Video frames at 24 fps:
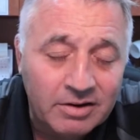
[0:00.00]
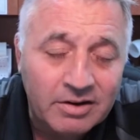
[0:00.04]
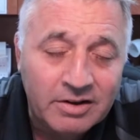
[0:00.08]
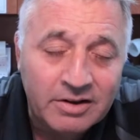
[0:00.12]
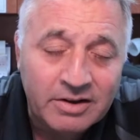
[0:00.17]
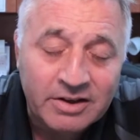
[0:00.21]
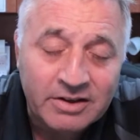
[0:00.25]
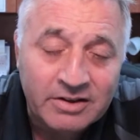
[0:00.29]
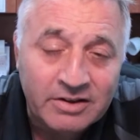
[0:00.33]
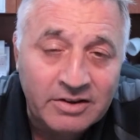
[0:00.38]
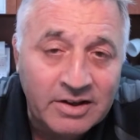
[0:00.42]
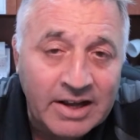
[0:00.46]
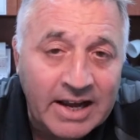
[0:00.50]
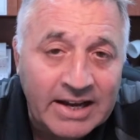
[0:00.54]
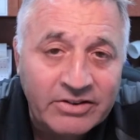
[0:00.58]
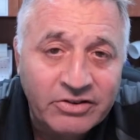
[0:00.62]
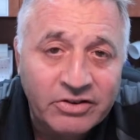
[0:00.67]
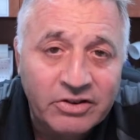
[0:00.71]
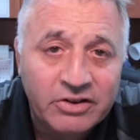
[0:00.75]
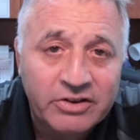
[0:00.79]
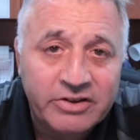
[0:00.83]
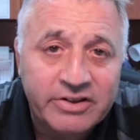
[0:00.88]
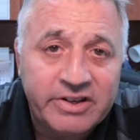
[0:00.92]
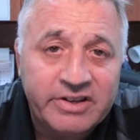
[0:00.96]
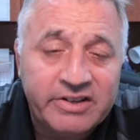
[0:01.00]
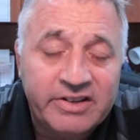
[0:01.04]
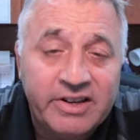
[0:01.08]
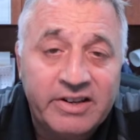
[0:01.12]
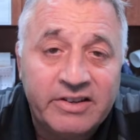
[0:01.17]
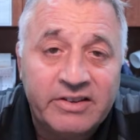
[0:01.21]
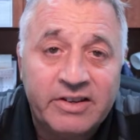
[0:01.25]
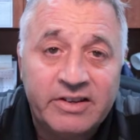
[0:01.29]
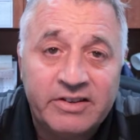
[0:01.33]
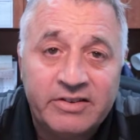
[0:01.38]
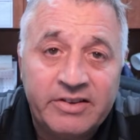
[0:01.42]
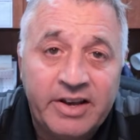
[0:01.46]
the national
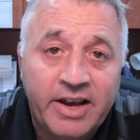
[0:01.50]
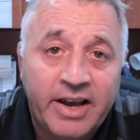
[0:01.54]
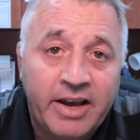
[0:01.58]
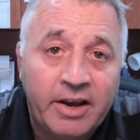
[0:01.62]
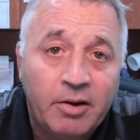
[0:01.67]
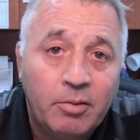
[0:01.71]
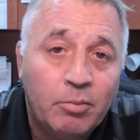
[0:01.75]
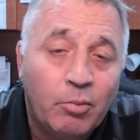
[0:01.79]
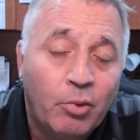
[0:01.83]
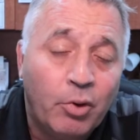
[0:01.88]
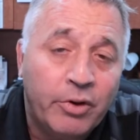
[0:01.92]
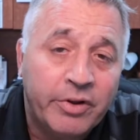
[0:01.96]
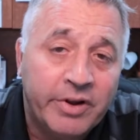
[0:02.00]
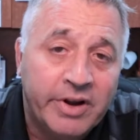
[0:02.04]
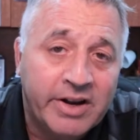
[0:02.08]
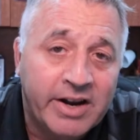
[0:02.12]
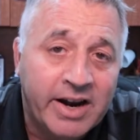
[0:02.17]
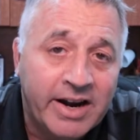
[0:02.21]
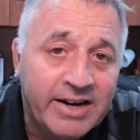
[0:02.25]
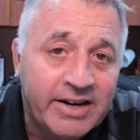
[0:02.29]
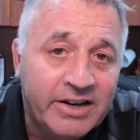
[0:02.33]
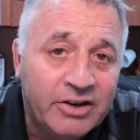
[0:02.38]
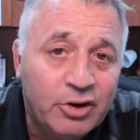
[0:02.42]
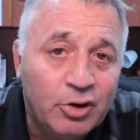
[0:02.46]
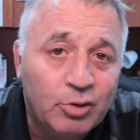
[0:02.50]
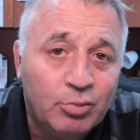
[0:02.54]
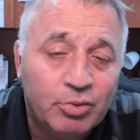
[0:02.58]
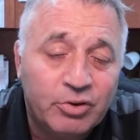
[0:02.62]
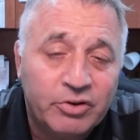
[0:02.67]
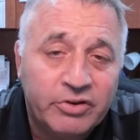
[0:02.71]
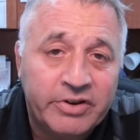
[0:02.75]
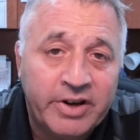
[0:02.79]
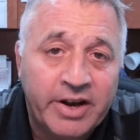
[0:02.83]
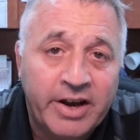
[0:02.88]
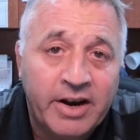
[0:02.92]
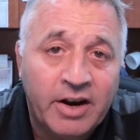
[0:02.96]
statistics say more than
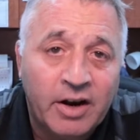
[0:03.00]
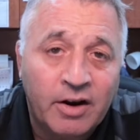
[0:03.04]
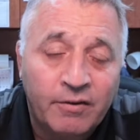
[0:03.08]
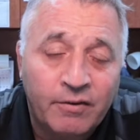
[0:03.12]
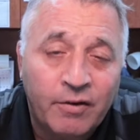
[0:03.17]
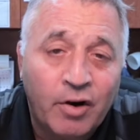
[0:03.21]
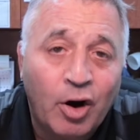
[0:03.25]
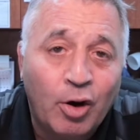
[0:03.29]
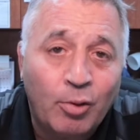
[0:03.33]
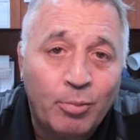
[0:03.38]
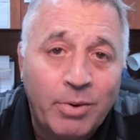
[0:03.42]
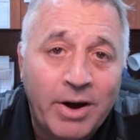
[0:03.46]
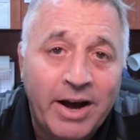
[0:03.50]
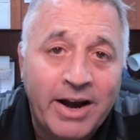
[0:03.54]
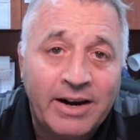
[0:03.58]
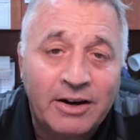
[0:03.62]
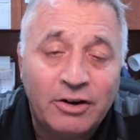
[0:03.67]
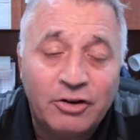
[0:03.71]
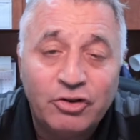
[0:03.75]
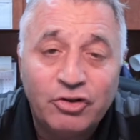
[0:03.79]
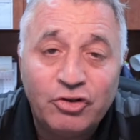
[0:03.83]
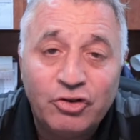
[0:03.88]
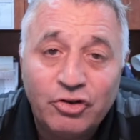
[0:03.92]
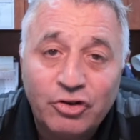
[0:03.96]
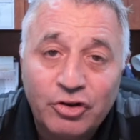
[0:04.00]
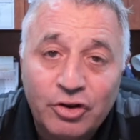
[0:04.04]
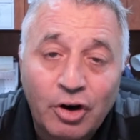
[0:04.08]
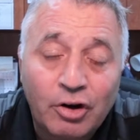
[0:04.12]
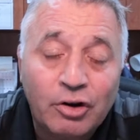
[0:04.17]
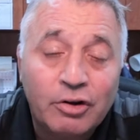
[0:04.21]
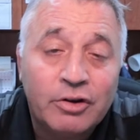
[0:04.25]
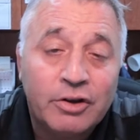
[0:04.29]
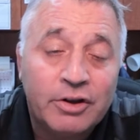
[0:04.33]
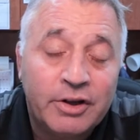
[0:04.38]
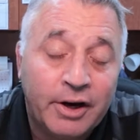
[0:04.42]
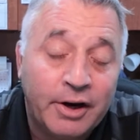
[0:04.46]
92% of all buyers
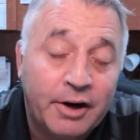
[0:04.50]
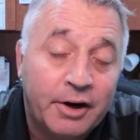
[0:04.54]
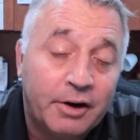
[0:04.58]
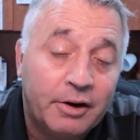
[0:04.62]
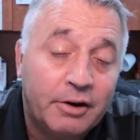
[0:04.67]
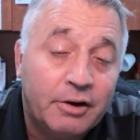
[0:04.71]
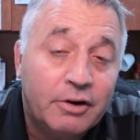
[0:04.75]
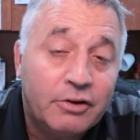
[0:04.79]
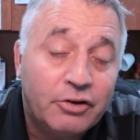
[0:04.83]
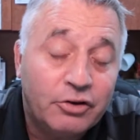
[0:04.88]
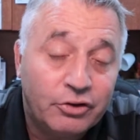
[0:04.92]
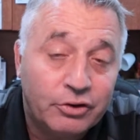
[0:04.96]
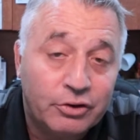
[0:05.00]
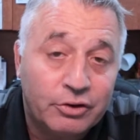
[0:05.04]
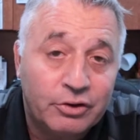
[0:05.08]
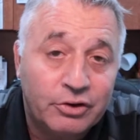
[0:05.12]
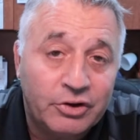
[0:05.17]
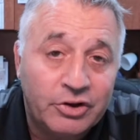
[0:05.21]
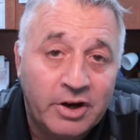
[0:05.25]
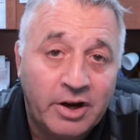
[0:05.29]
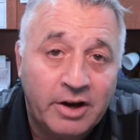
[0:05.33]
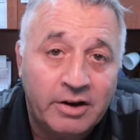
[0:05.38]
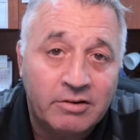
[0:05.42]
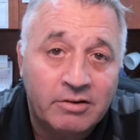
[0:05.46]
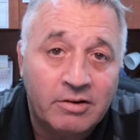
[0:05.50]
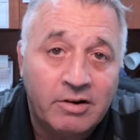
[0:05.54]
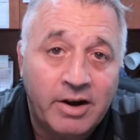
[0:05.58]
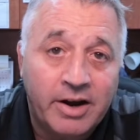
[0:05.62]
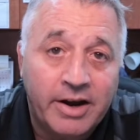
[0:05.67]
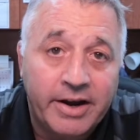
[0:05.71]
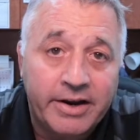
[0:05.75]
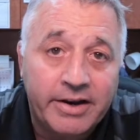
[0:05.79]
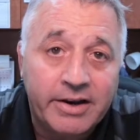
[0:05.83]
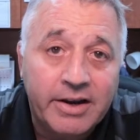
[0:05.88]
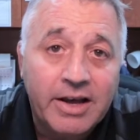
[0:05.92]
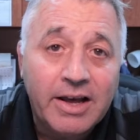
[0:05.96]
start their search
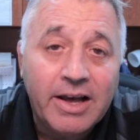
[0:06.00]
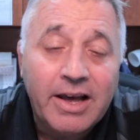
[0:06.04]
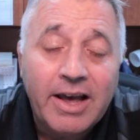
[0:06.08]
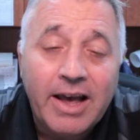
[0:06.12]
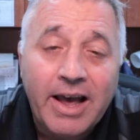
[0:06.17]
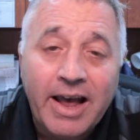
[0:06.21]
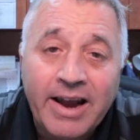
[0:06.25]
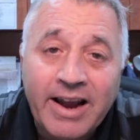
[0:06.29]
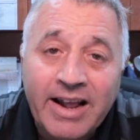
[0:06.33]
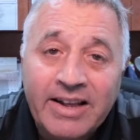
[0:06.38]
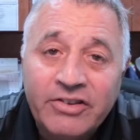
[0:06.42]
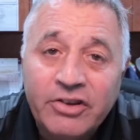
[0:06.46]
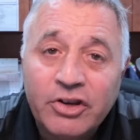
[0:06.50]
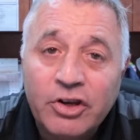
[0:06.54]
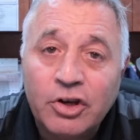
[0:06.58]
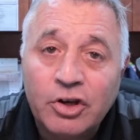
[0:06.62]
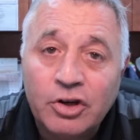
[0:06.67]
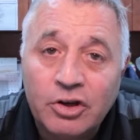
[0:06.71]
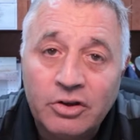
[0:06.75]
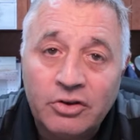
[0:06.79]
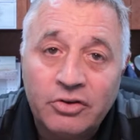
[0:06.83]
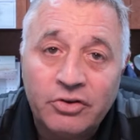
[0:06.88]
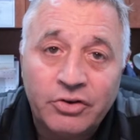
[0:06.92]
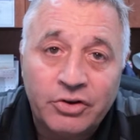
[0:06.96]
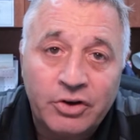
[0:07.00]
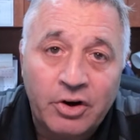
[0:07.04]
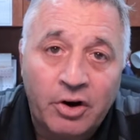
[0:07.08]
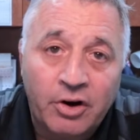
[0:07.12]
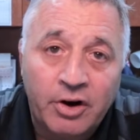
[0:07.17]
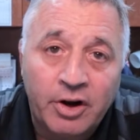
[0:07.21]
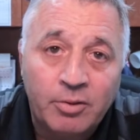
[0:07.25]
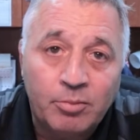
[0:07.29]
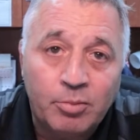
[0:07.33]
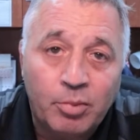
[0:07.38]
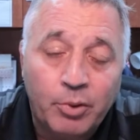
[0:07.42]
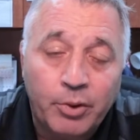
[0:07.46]
online, and that's a good
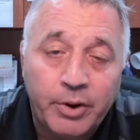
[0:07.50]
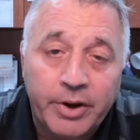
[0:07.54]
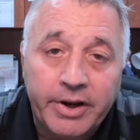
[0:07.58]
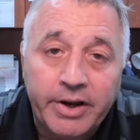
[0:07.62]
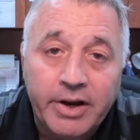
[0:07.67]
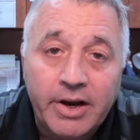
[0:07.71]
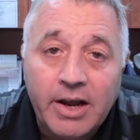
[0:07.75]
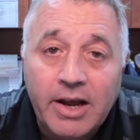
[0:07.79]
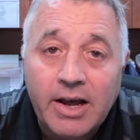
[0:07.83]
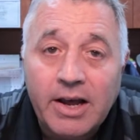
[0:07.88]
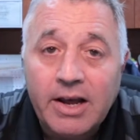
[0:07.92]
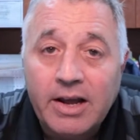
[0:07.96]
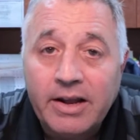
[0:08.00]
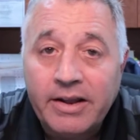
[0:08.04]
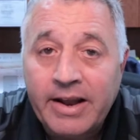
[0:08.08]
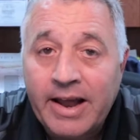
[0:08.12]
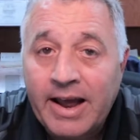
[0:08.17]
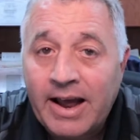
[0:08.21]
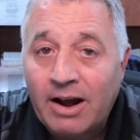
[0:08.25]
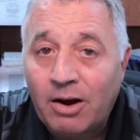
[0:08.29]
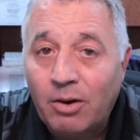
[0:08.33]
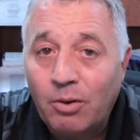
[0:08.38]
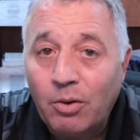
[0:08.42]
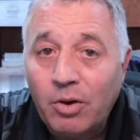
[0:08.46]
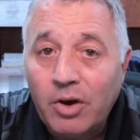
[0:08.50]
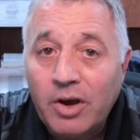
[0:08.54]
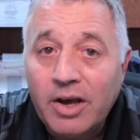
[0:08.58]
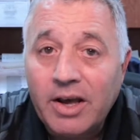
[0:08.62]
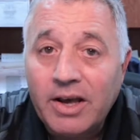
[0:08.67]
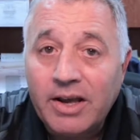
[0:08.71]
starting point. Now,